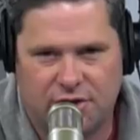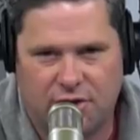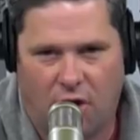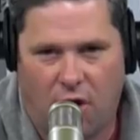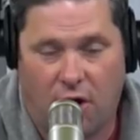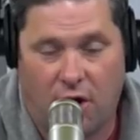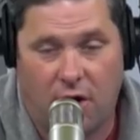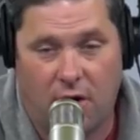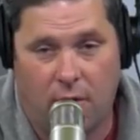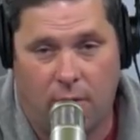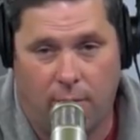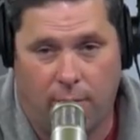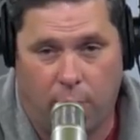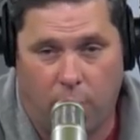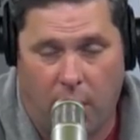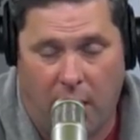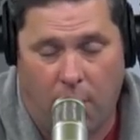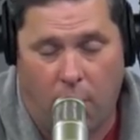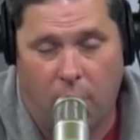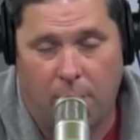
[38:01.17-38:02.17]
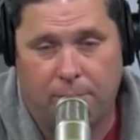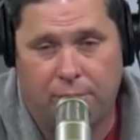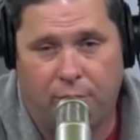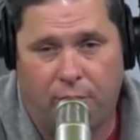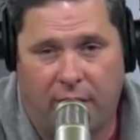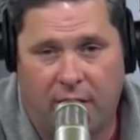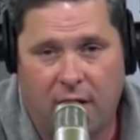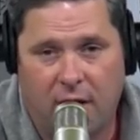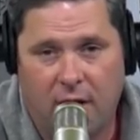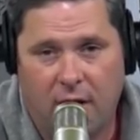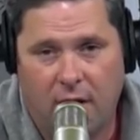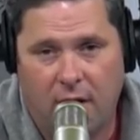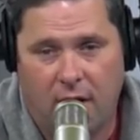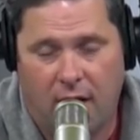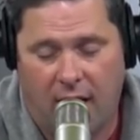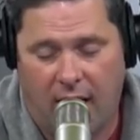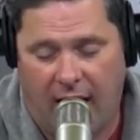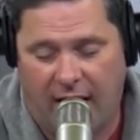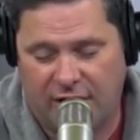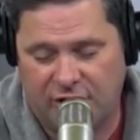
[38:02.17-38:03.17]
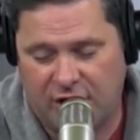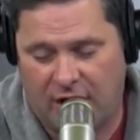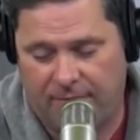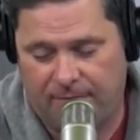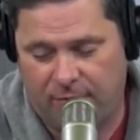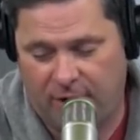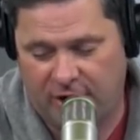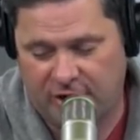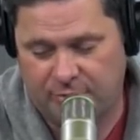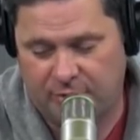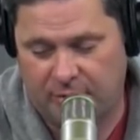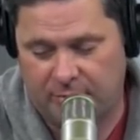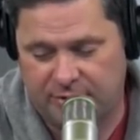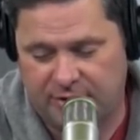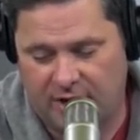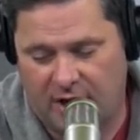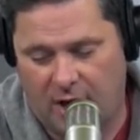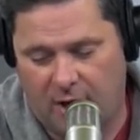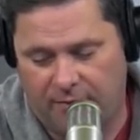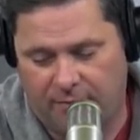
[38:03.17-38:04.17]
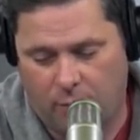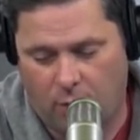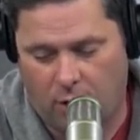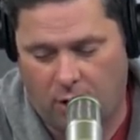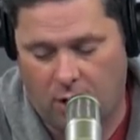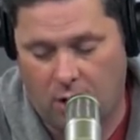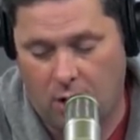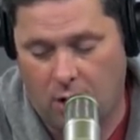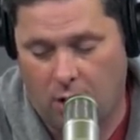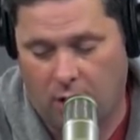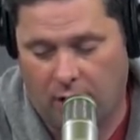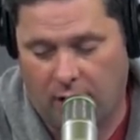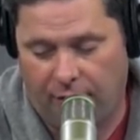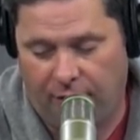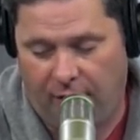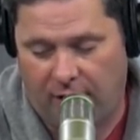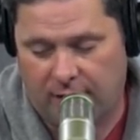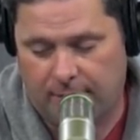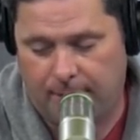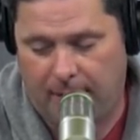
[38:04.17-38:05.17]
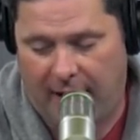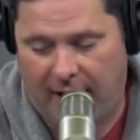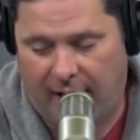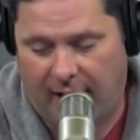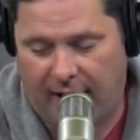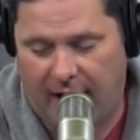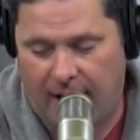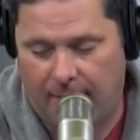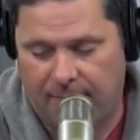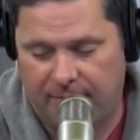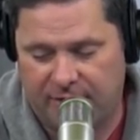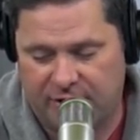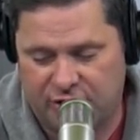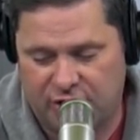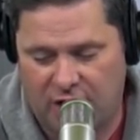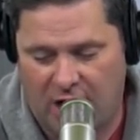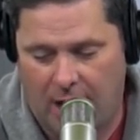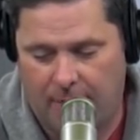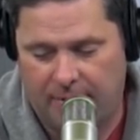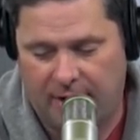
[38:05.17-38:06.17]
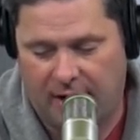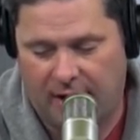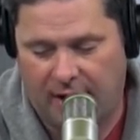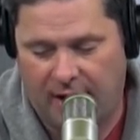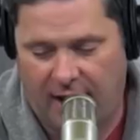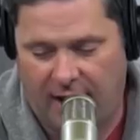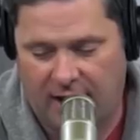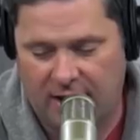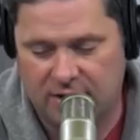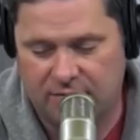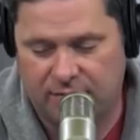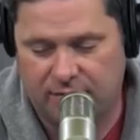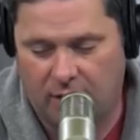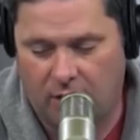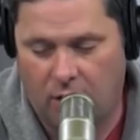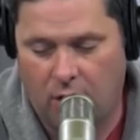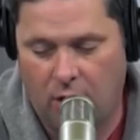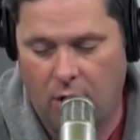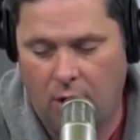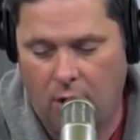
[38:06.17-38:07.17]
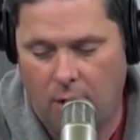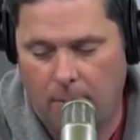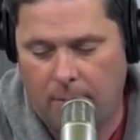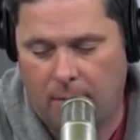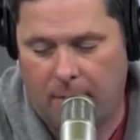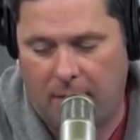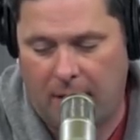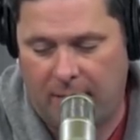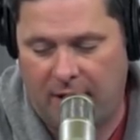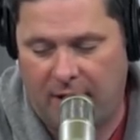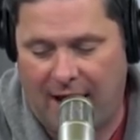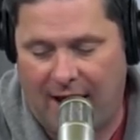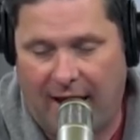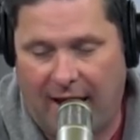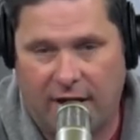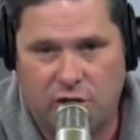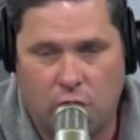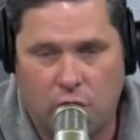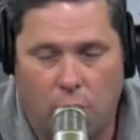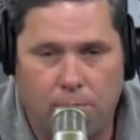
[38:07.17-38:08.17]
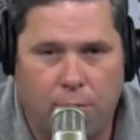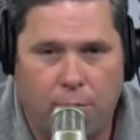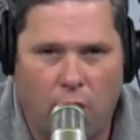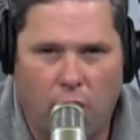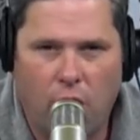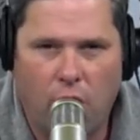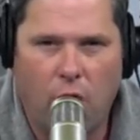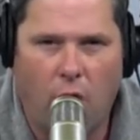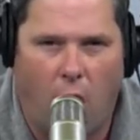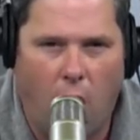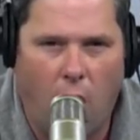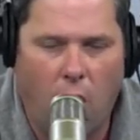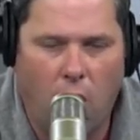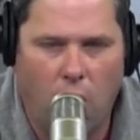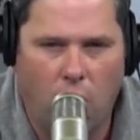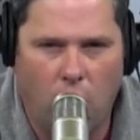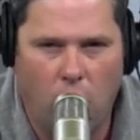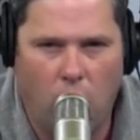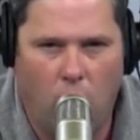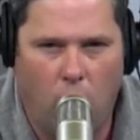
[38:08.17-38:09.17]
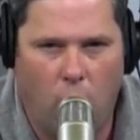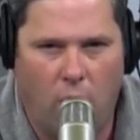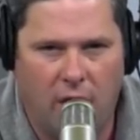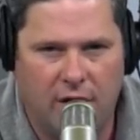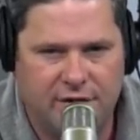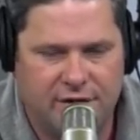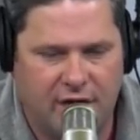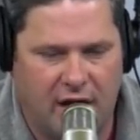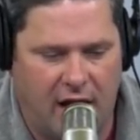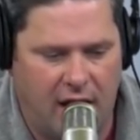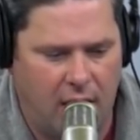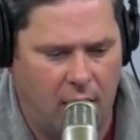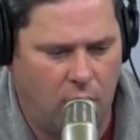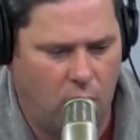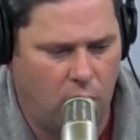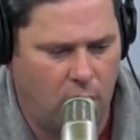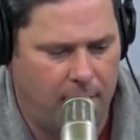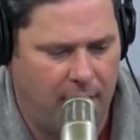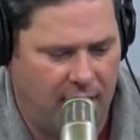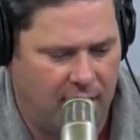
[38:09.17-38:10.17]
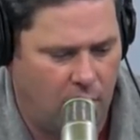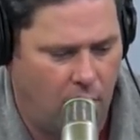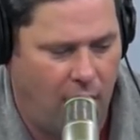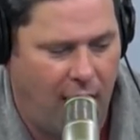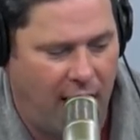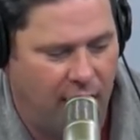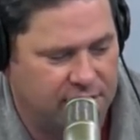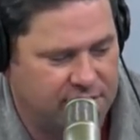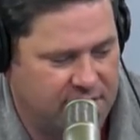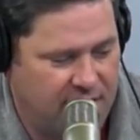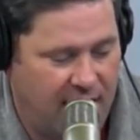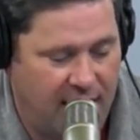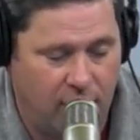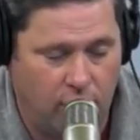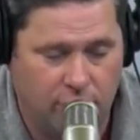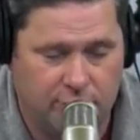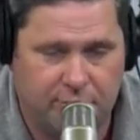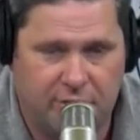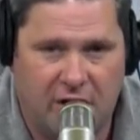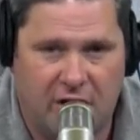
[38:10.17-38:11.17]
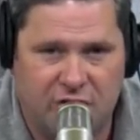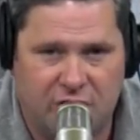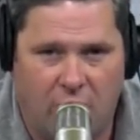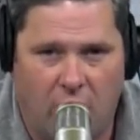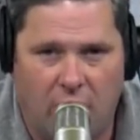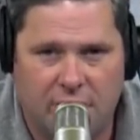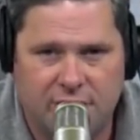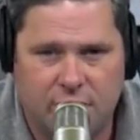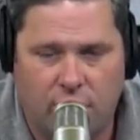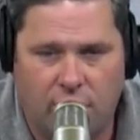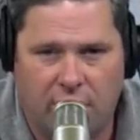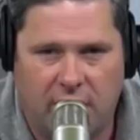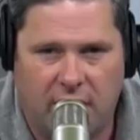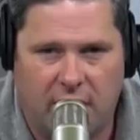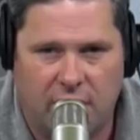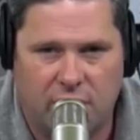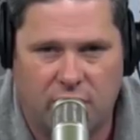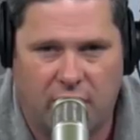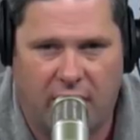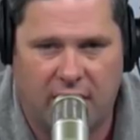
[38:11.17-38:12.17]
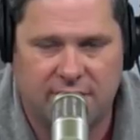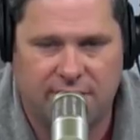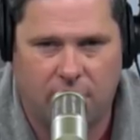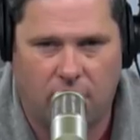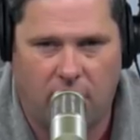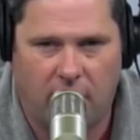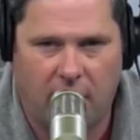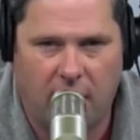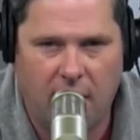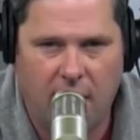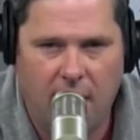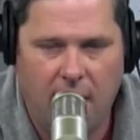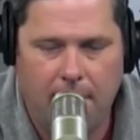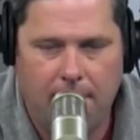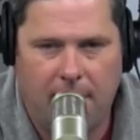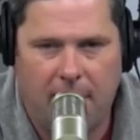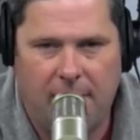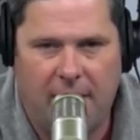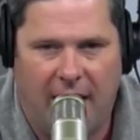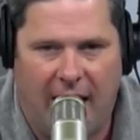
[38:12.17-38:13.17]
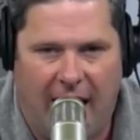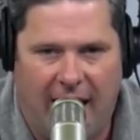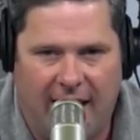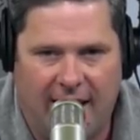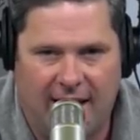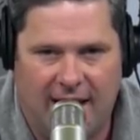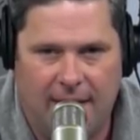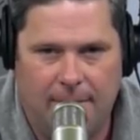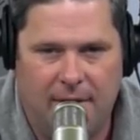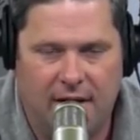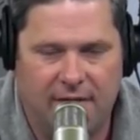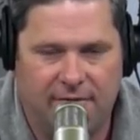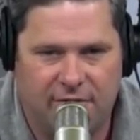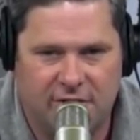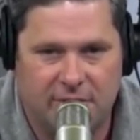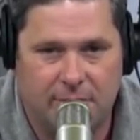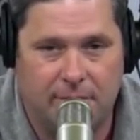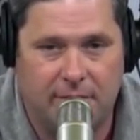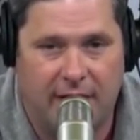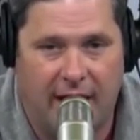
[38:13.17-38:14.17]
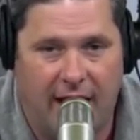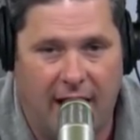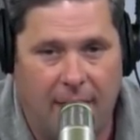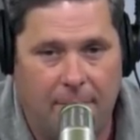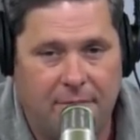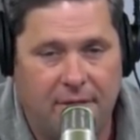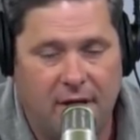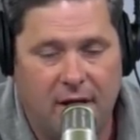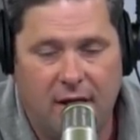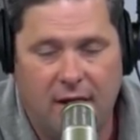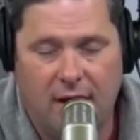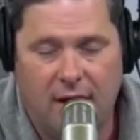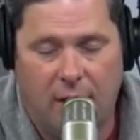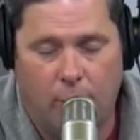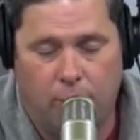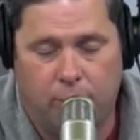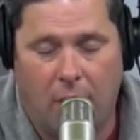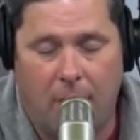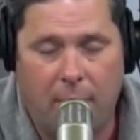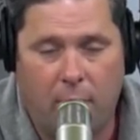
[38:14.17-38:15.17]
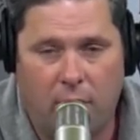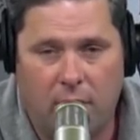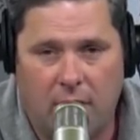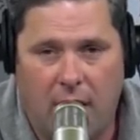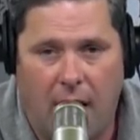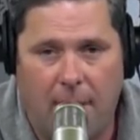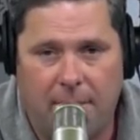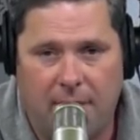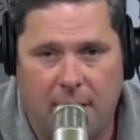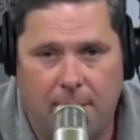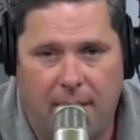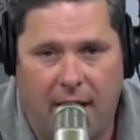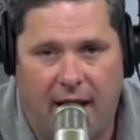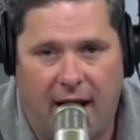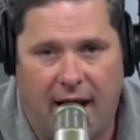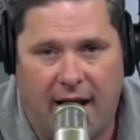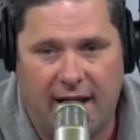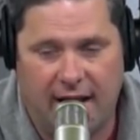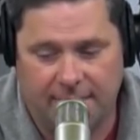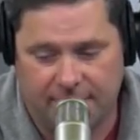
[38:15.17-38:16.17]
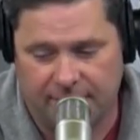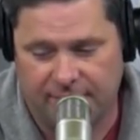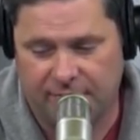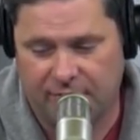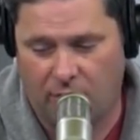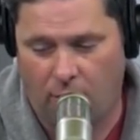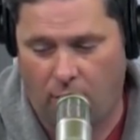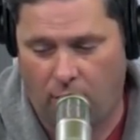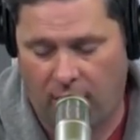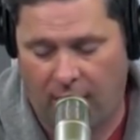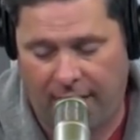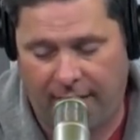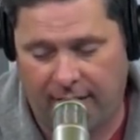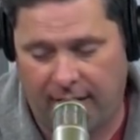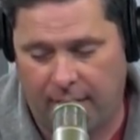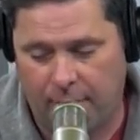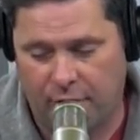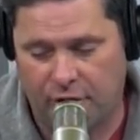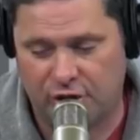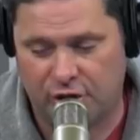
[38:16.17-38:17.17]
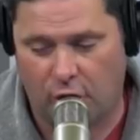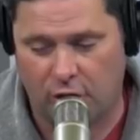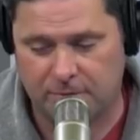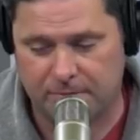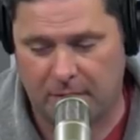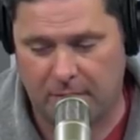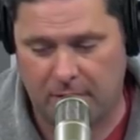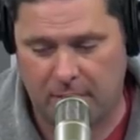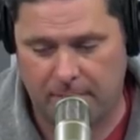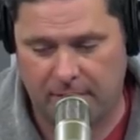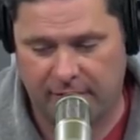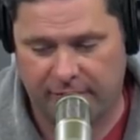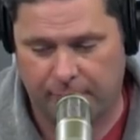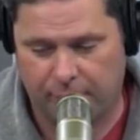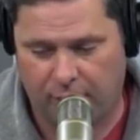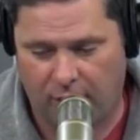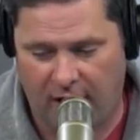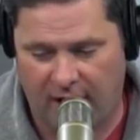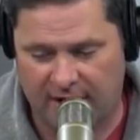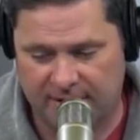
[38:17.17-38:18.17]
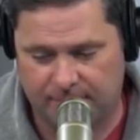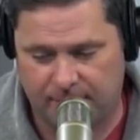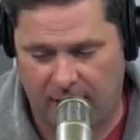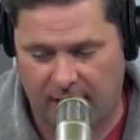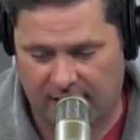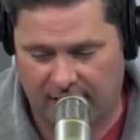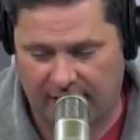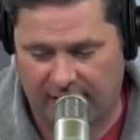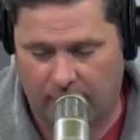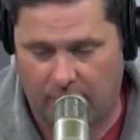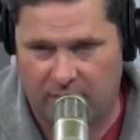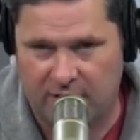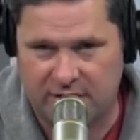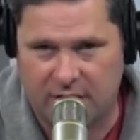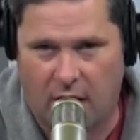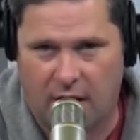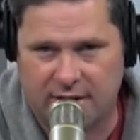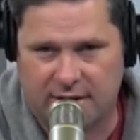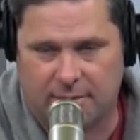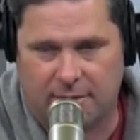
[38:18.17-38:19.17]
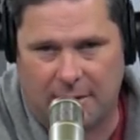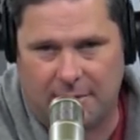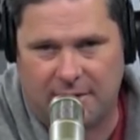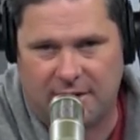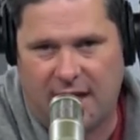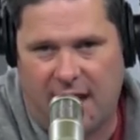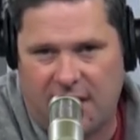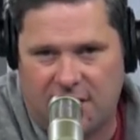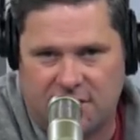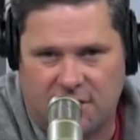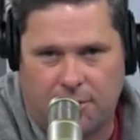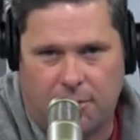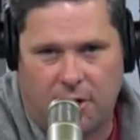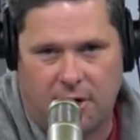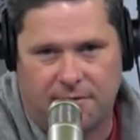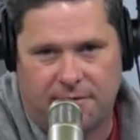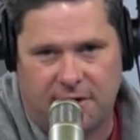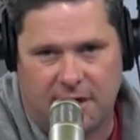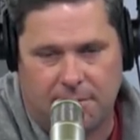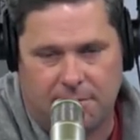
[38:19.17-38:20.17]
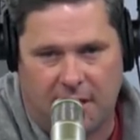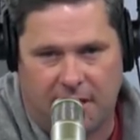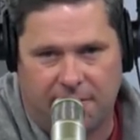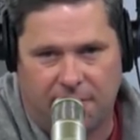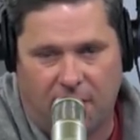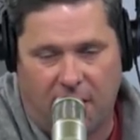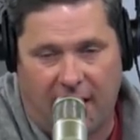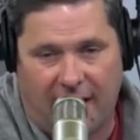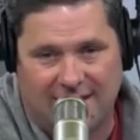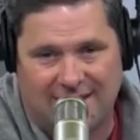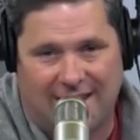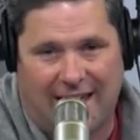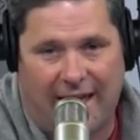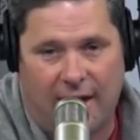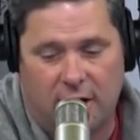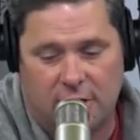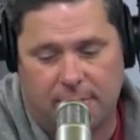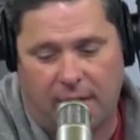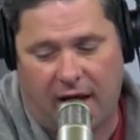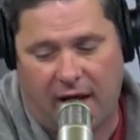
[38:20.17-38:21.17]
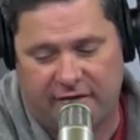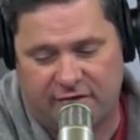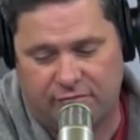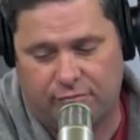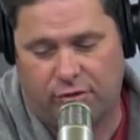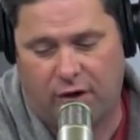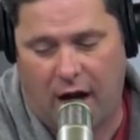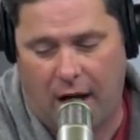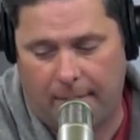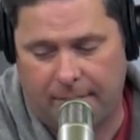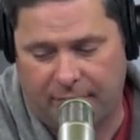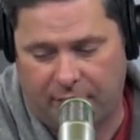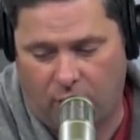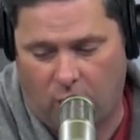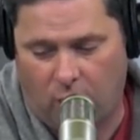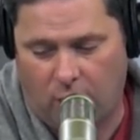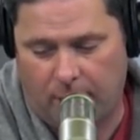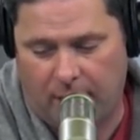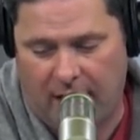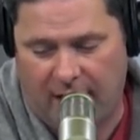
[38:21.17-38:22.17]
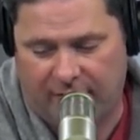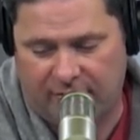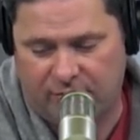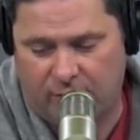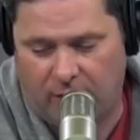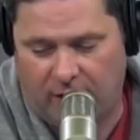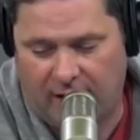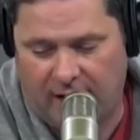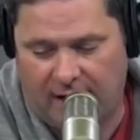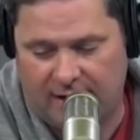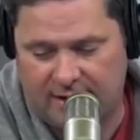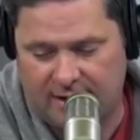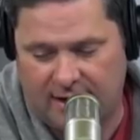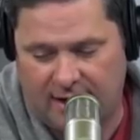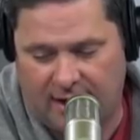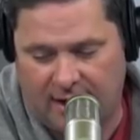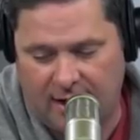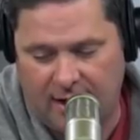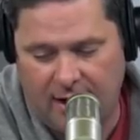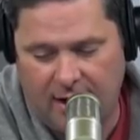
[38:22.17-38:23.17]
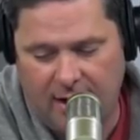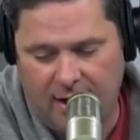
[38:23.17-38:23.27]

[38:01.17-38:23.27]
starter and at one point a hotshot freshman himself, or thought to battle it out for this job down in Gainesville. But maybe a guy like Joe Burrow, who was a quarterback at Ohio State, who's potentially also looking at transferring, maybe adding him in for some depth, probably would not be a bad idea for Florida. I think Emory Jones may be a bit of a prospect. I think we saw some limitations on the part of Felipe Franks. Gators may have some problem, the quarterback of 2018.